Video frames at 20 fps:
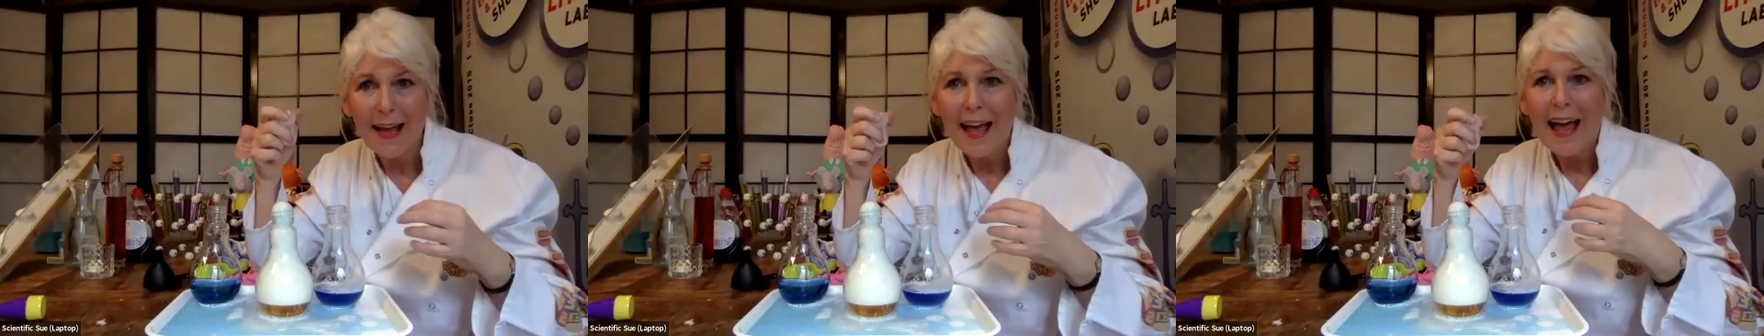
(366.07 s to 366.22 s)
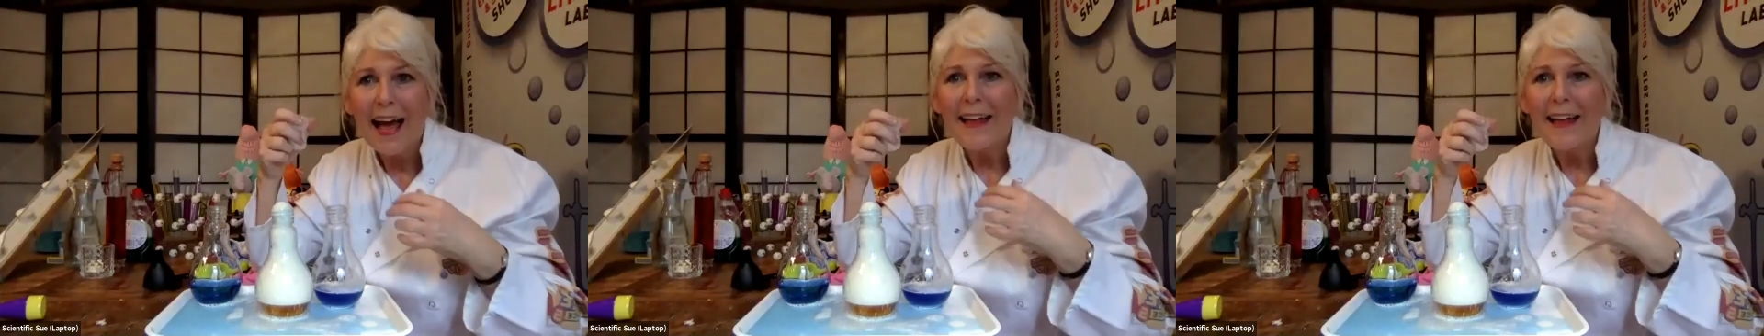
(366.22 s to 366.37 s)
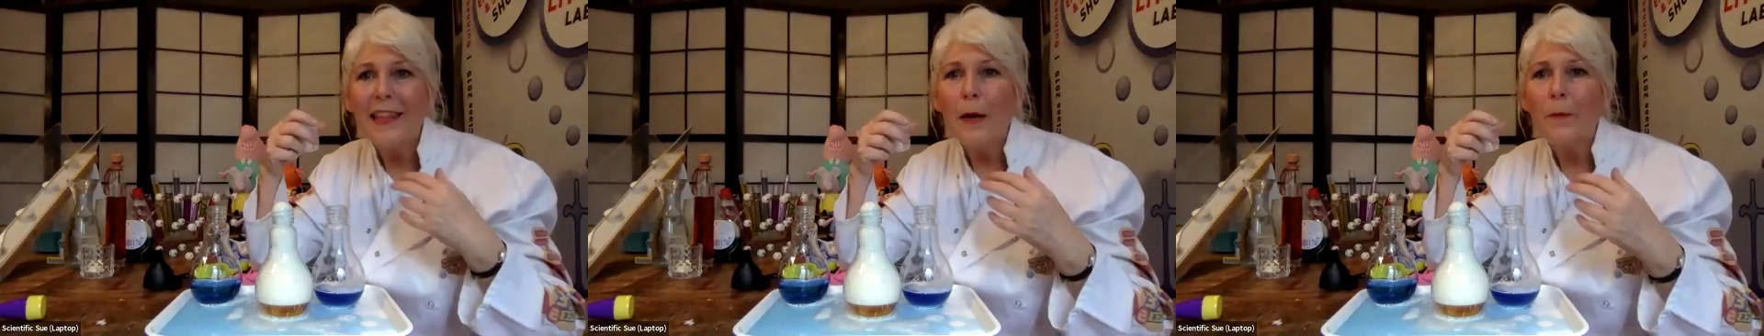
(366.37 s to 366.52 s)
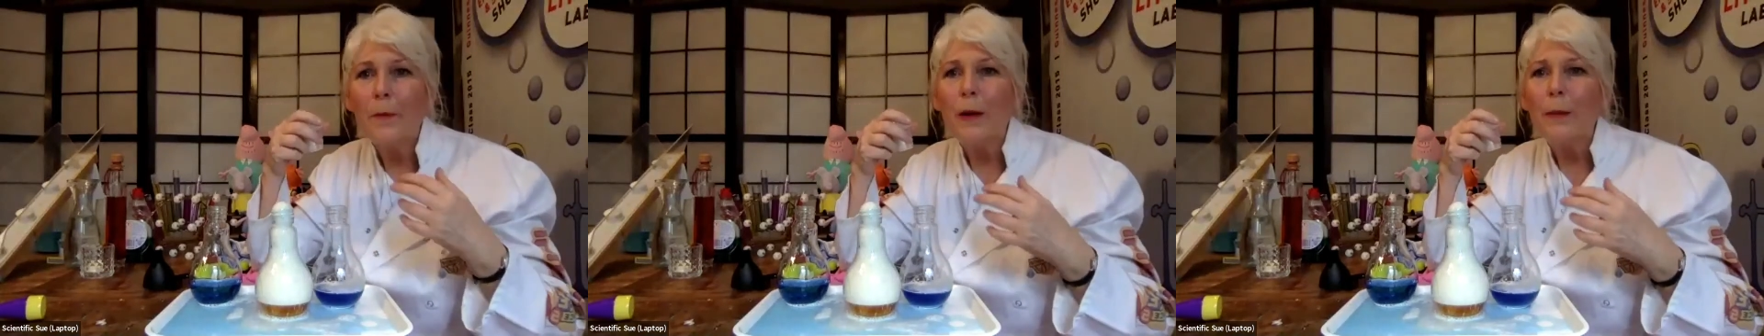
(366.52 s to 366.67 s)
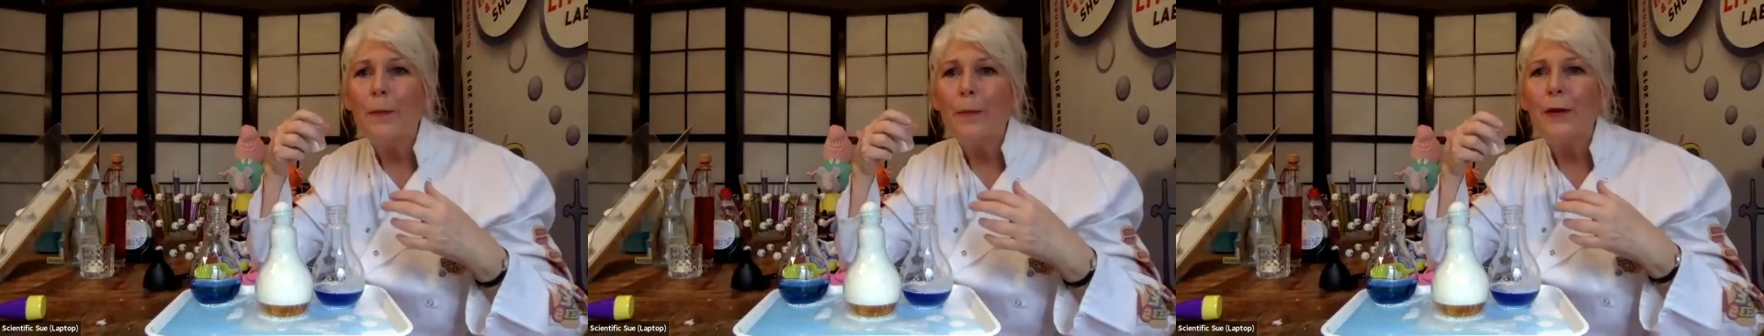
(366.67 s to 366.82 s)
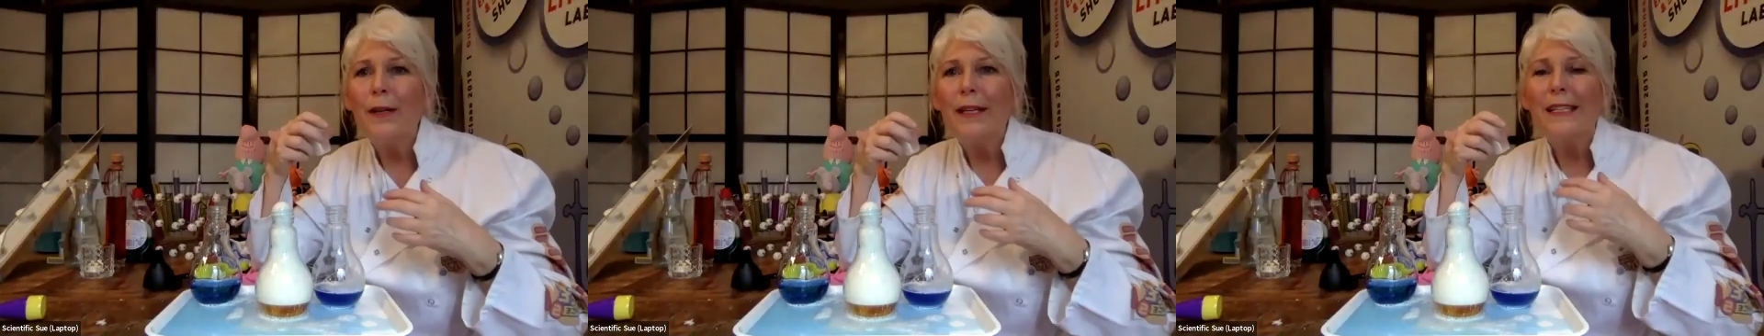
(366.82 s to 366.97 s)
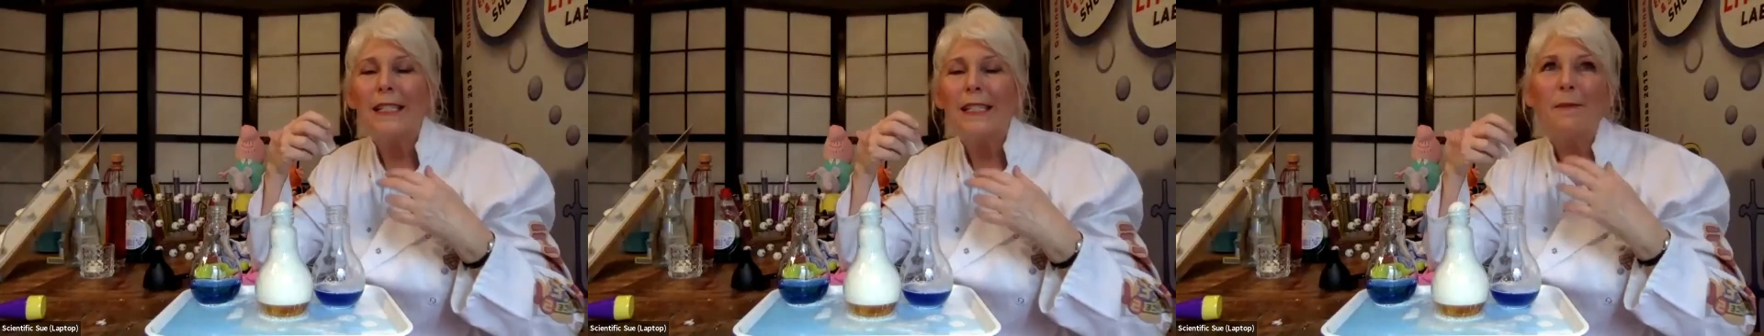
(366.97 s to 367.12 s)
And then we put
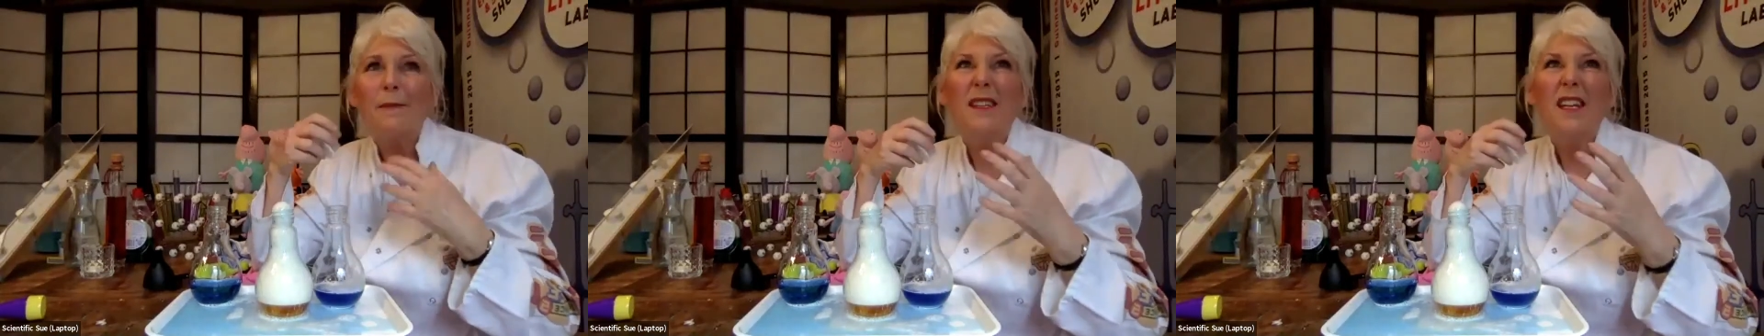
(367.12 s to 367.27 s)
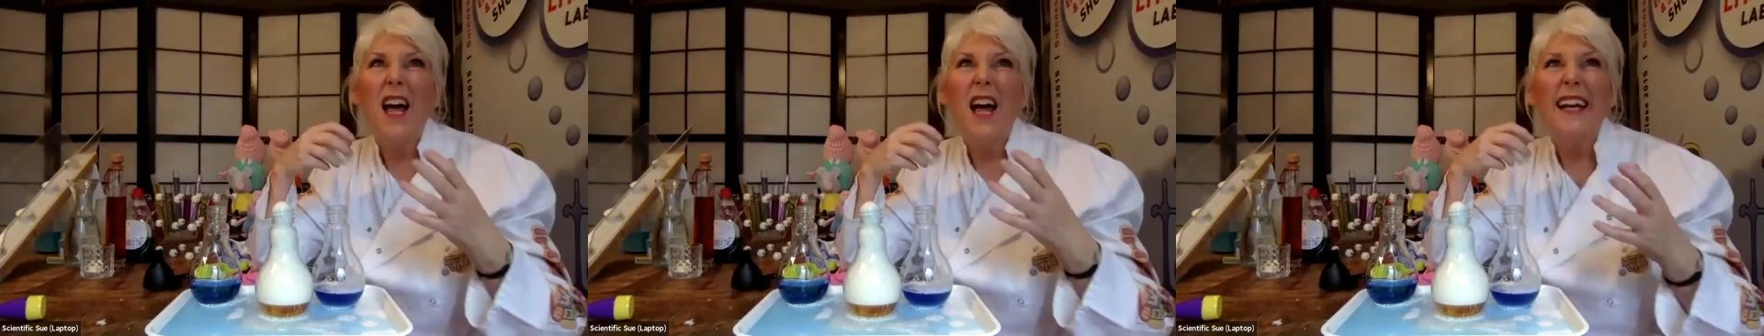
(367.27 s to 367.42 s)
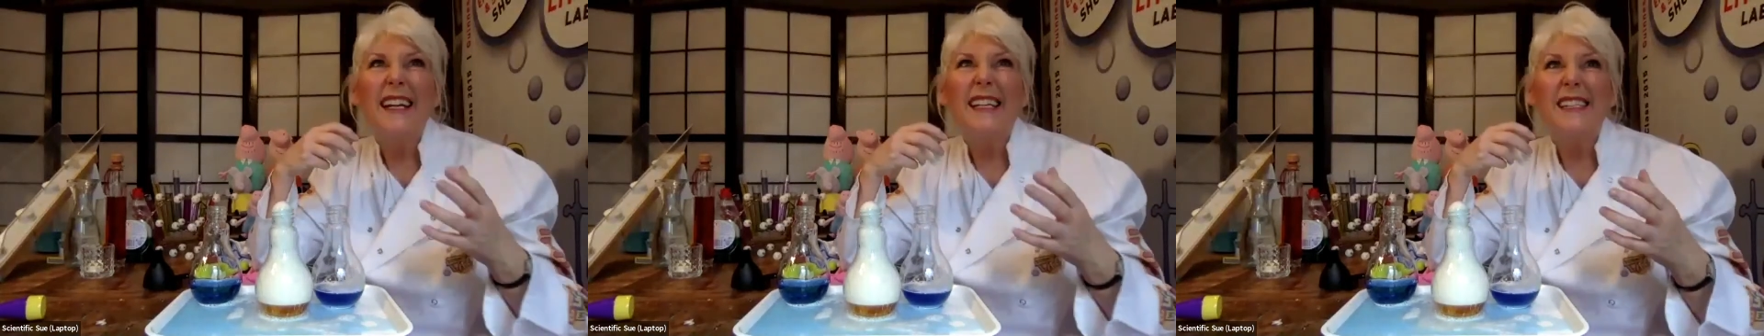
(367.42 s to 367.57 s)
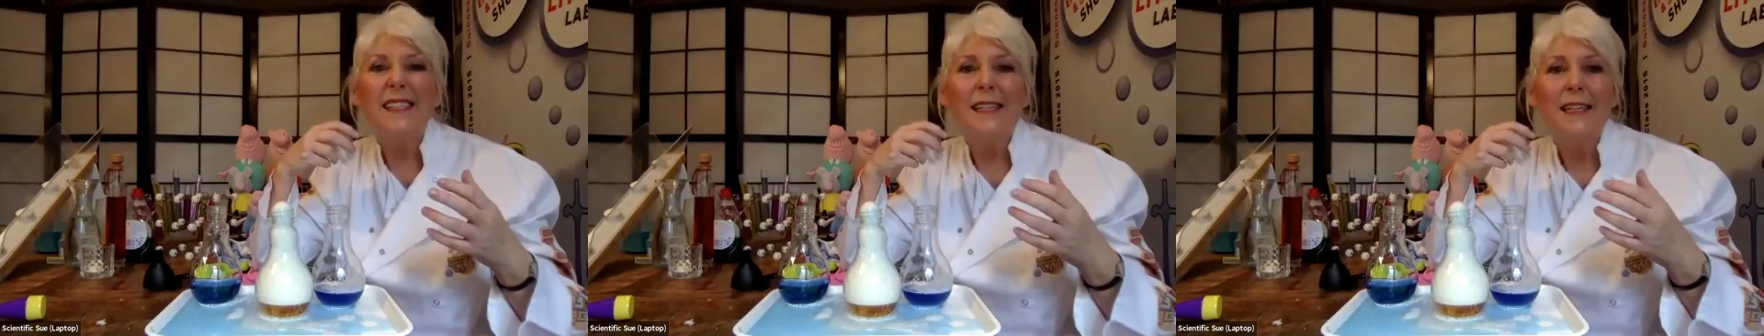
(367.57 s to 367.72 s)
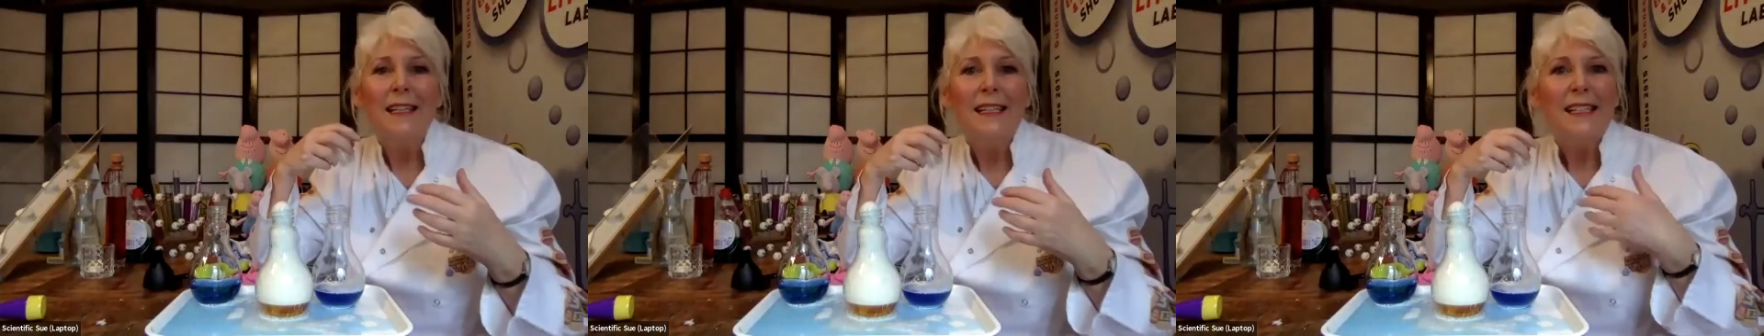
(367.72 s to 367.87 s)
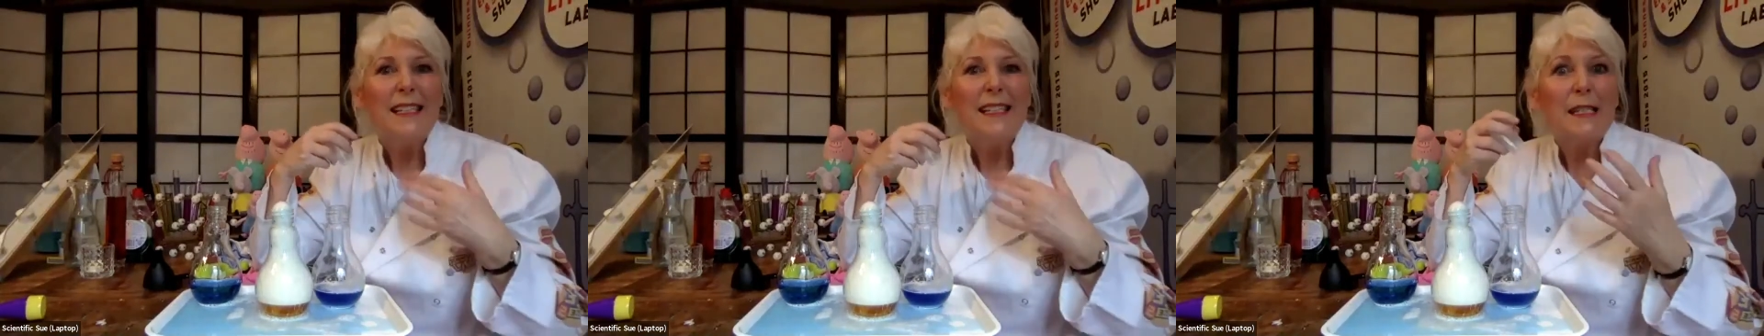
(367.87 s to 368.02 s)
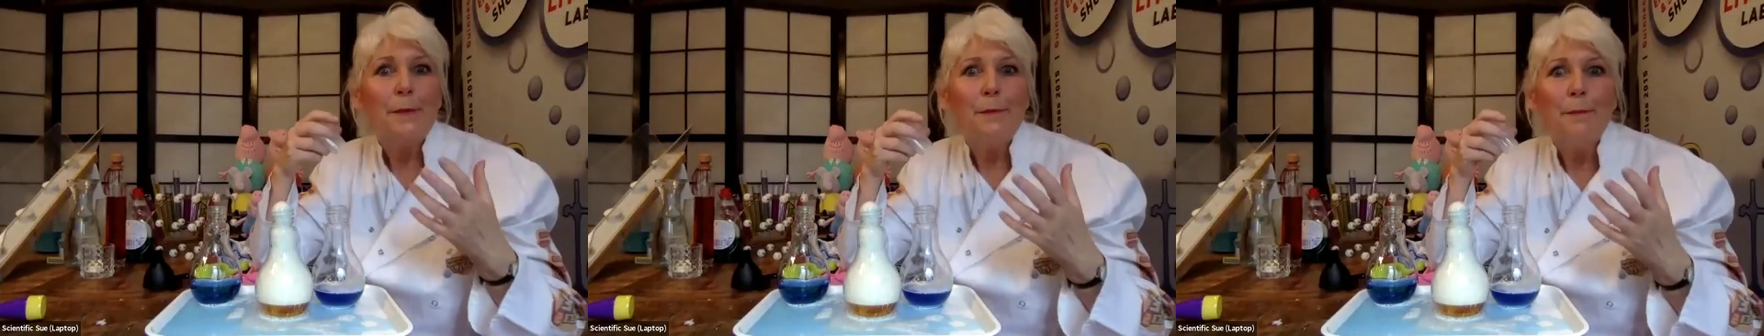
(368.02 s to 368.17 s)
in some nice
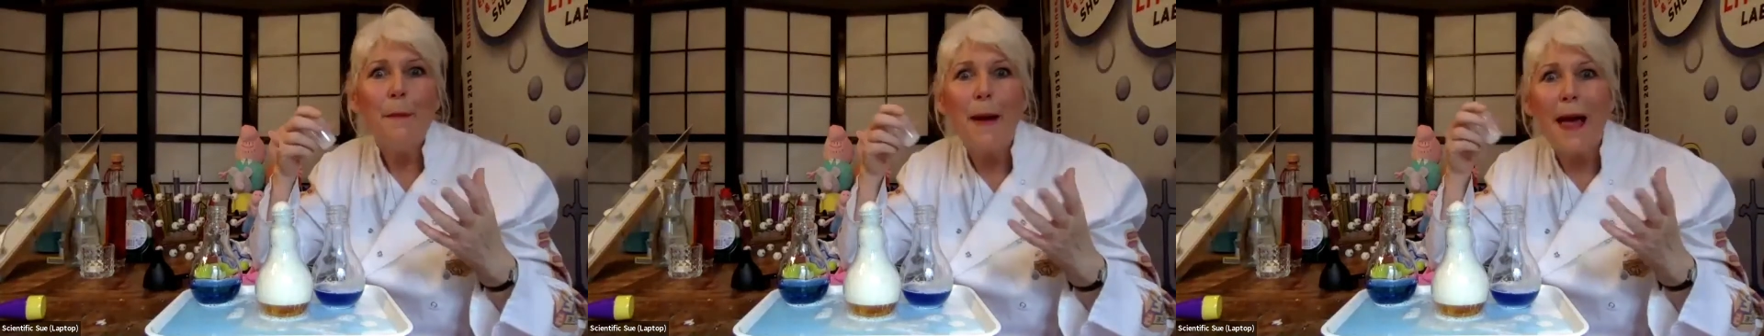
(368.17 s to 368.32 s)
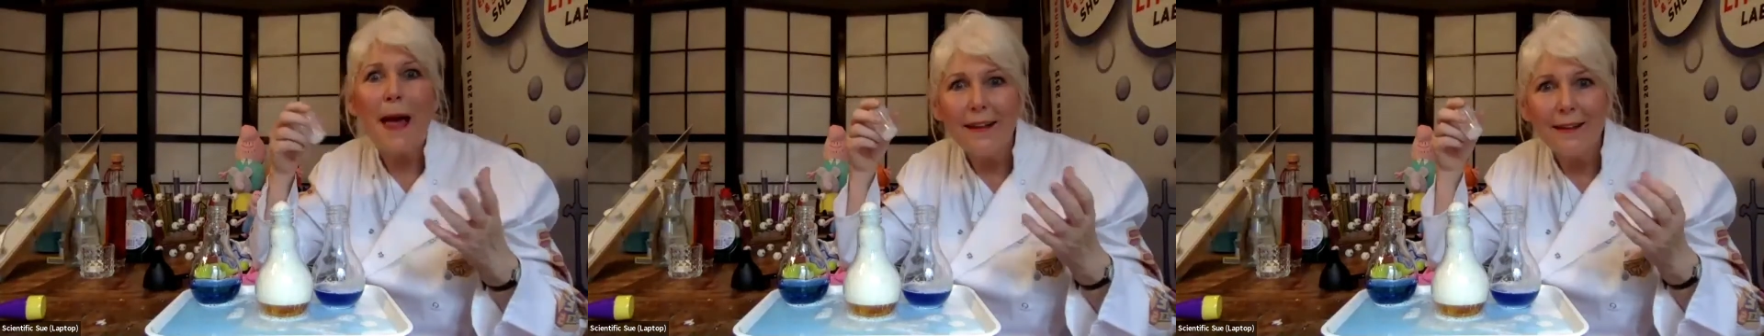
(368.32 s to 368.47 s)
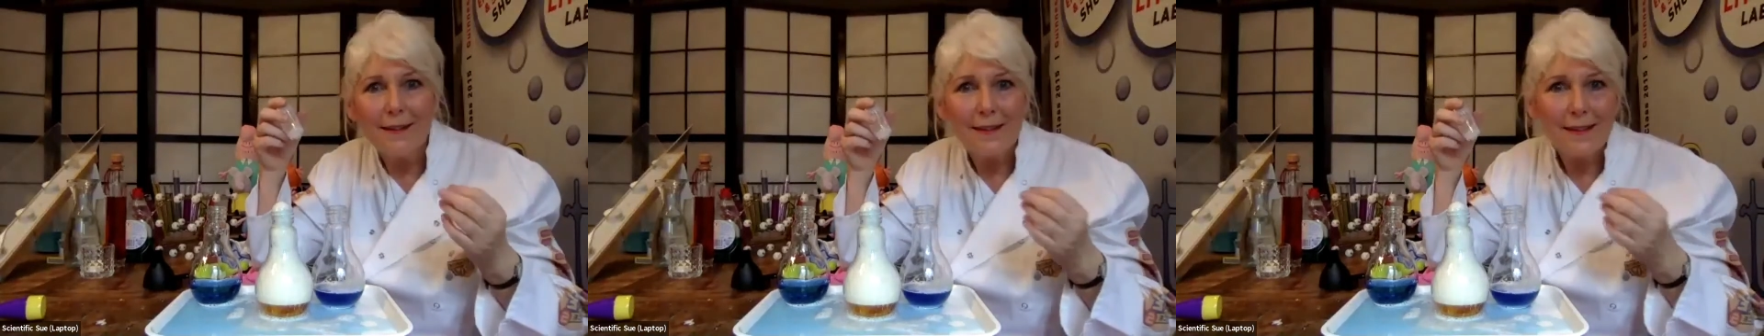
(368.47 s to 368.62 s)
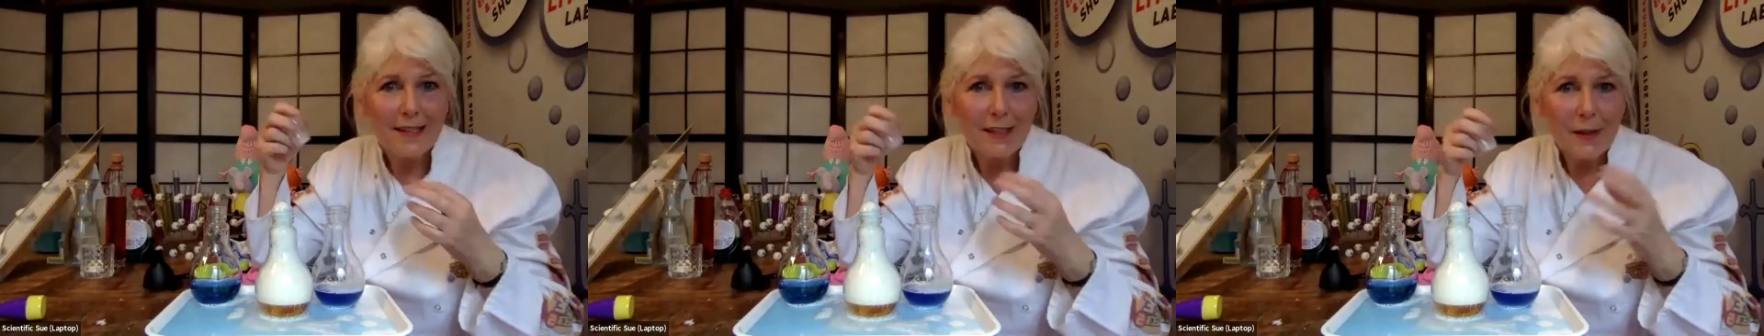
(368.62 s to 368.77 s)
smells.